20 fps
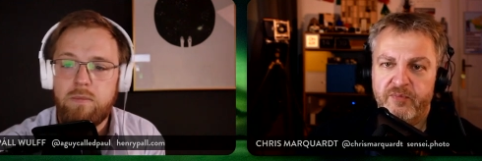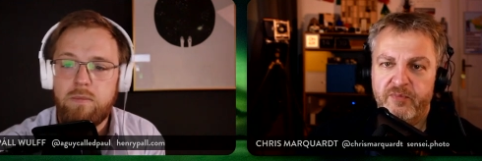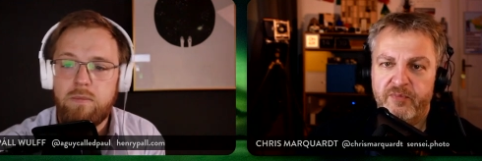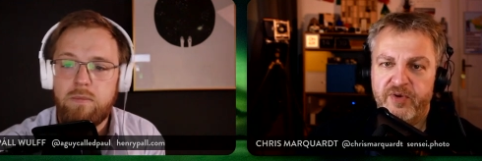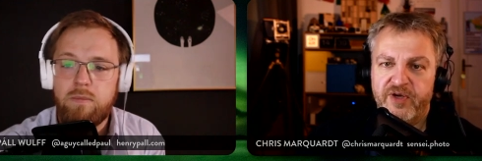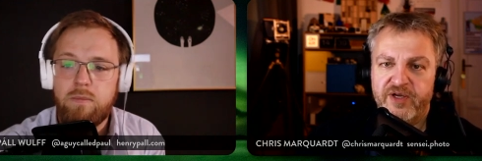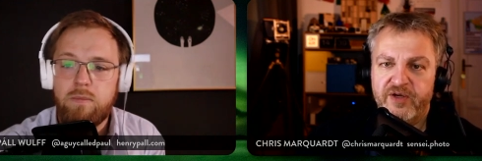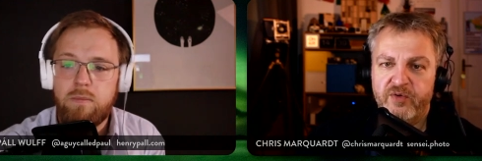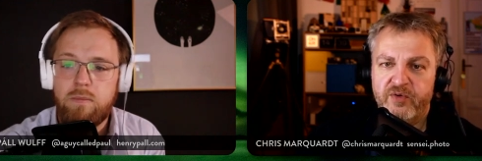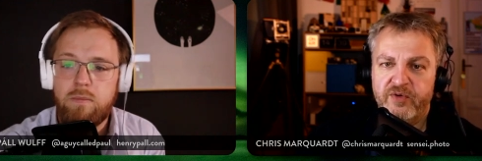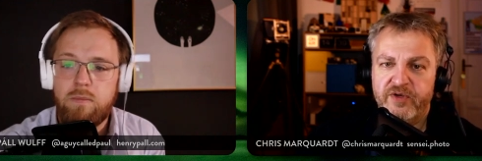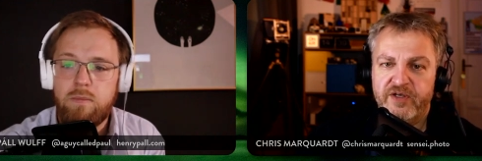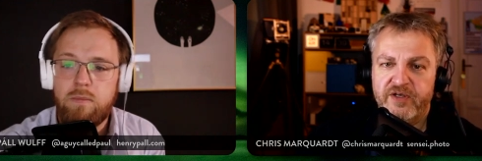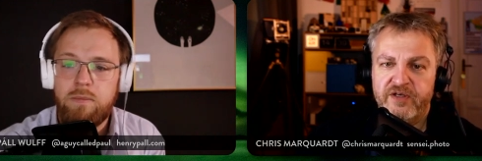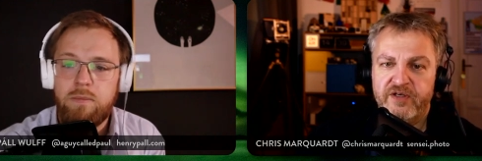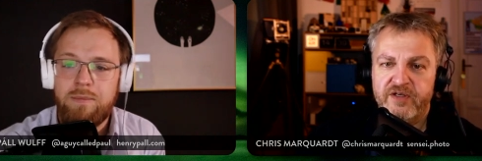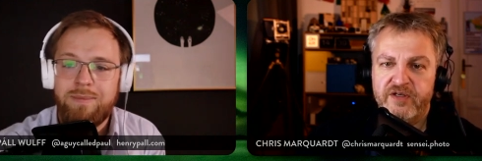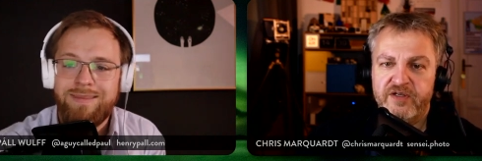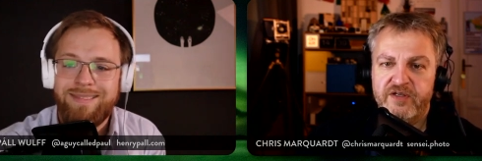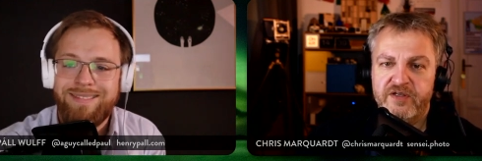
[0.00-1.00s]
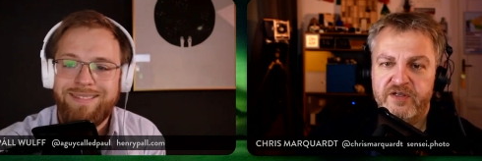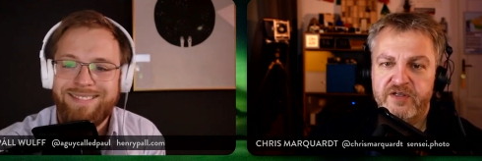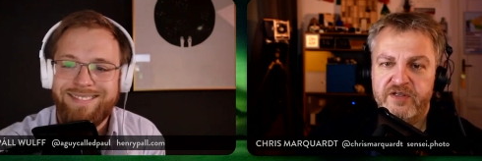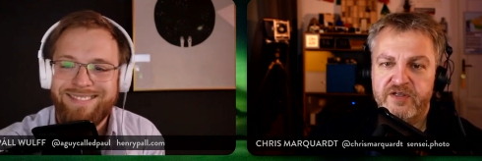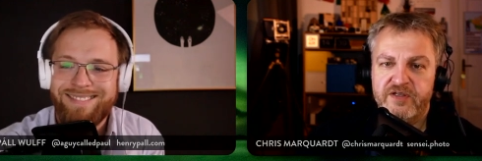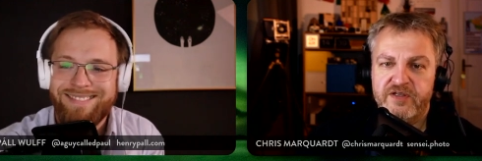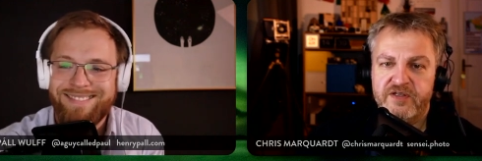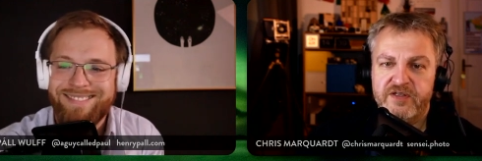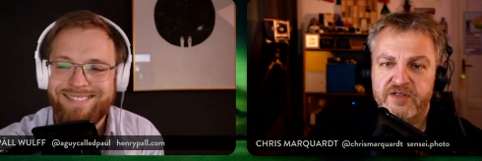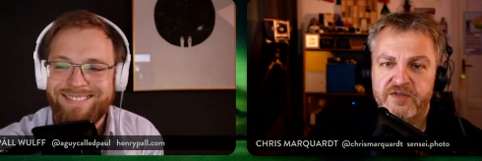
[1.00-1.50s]
Speaker 1: penguin,
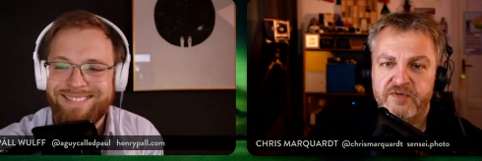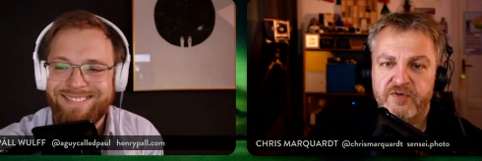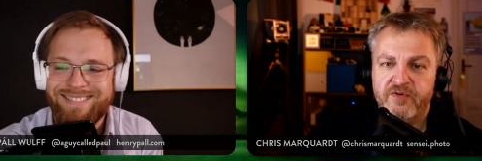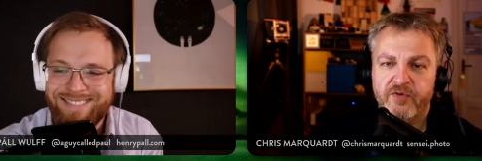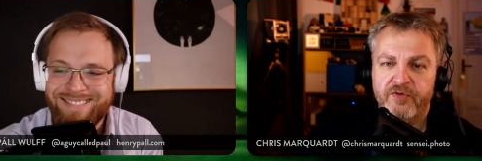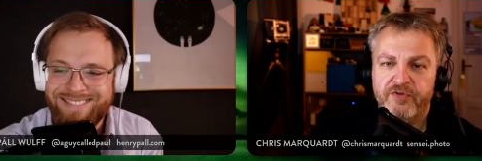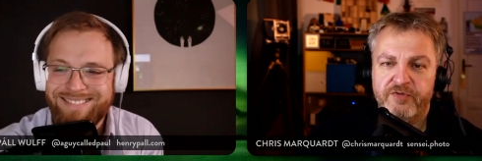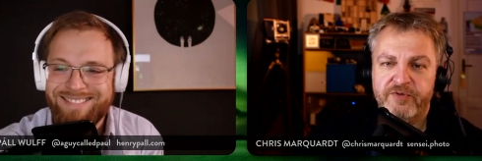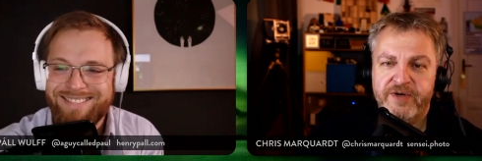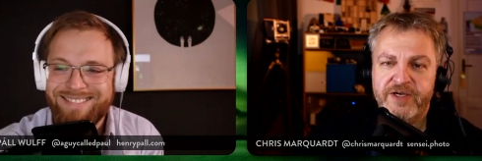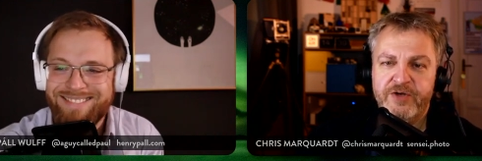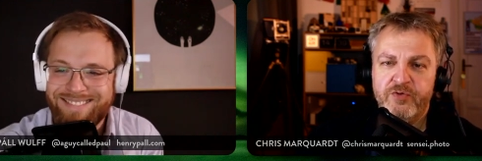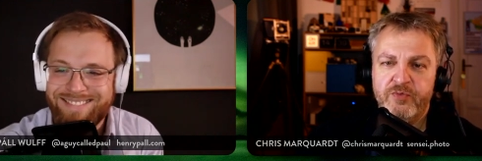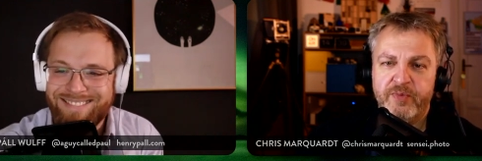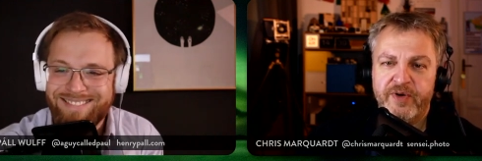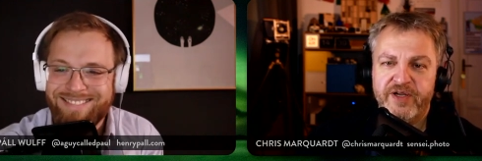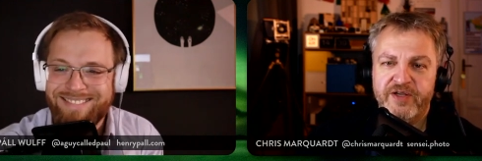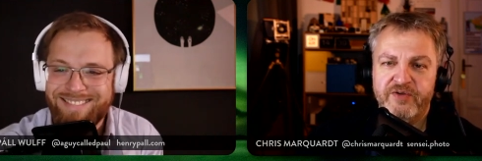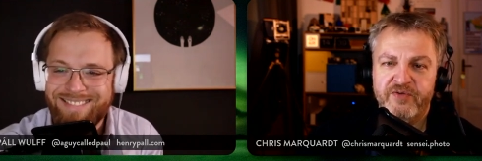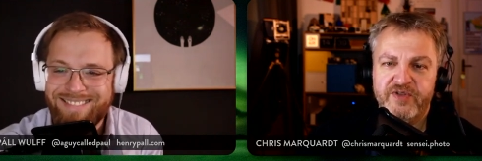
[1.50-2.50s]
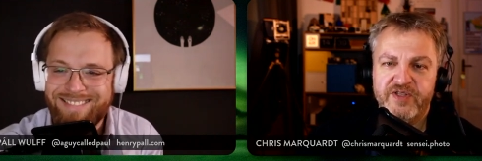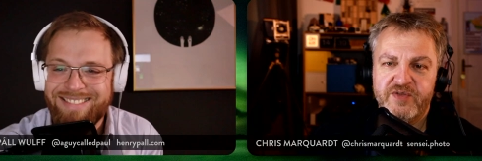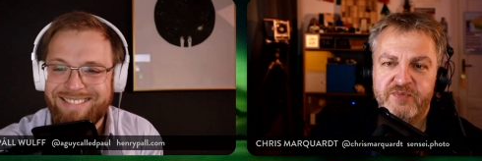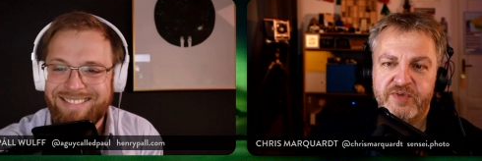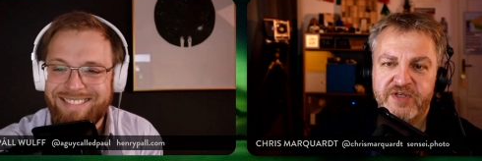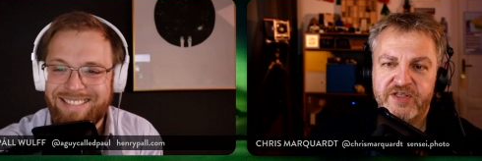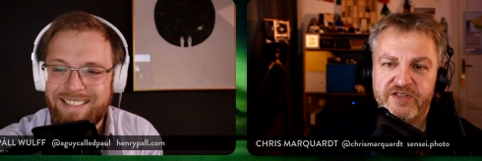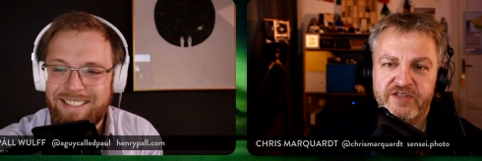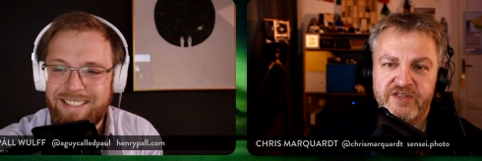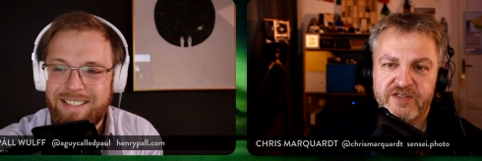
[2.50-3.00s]
no, three new penguin
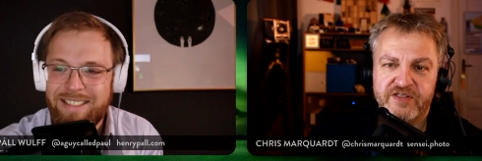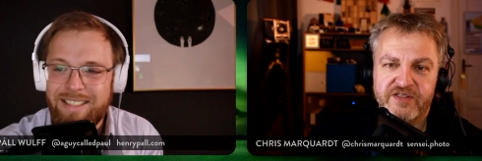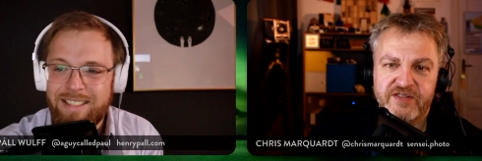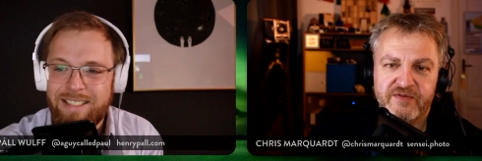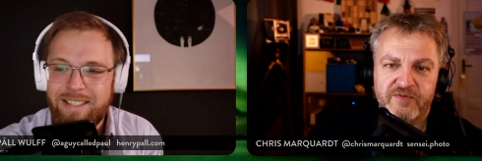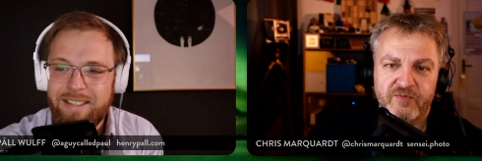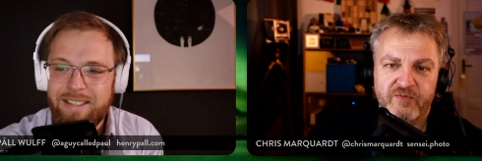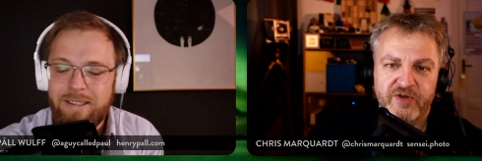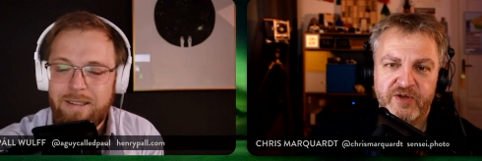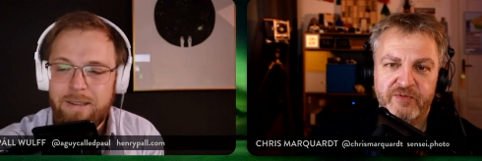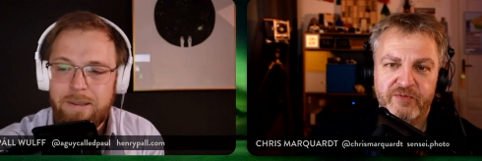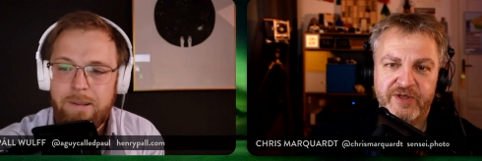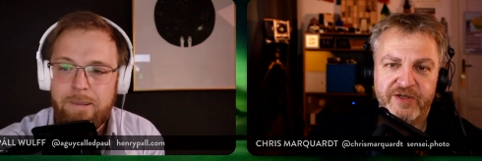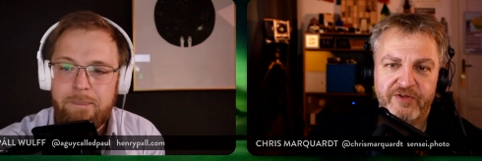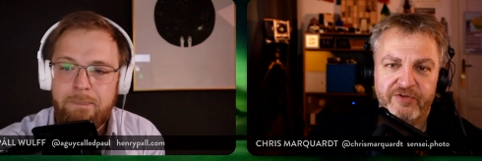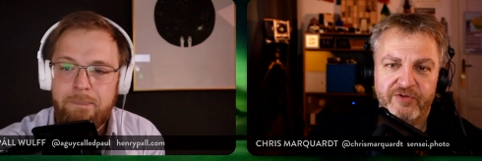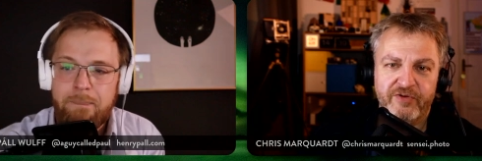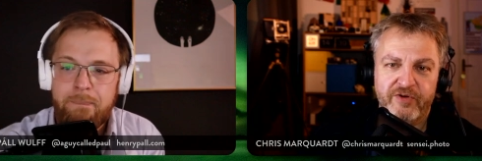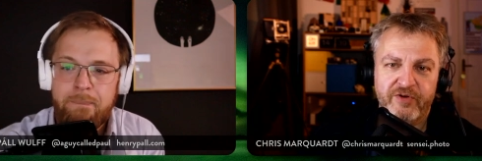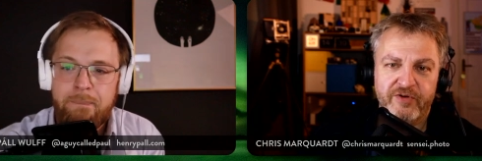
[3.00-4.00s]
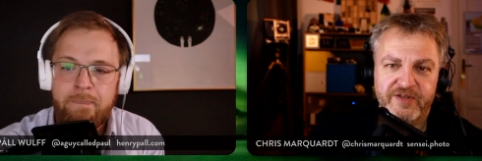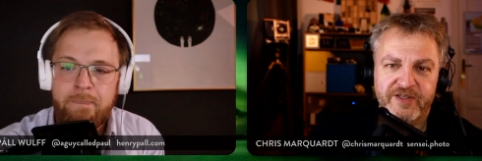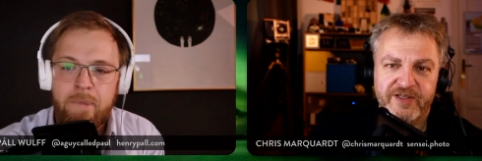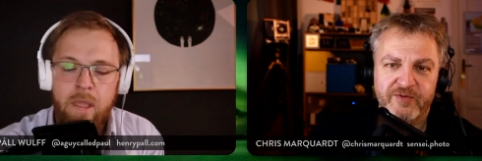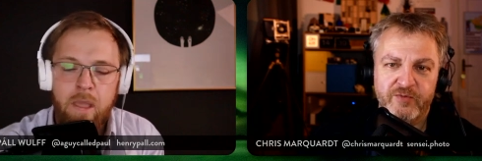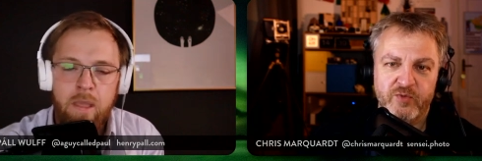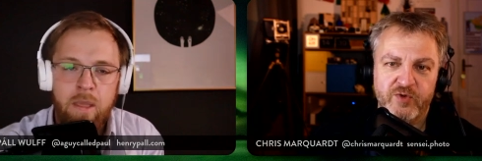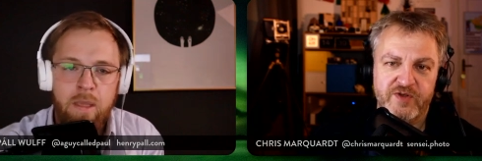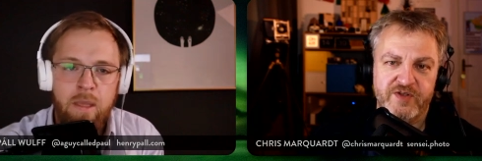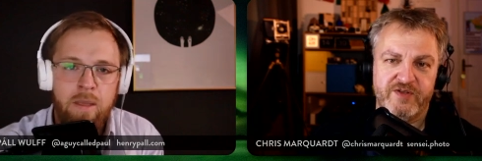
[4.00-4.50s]
species where we thought
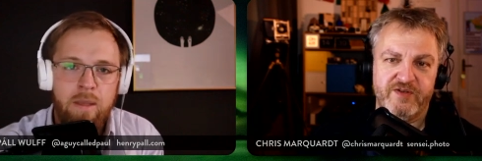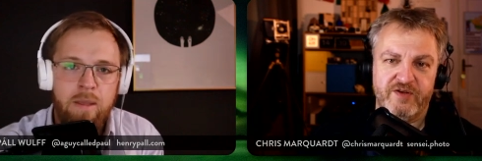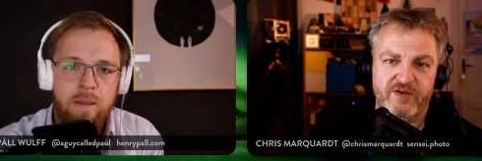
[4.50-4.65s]
it was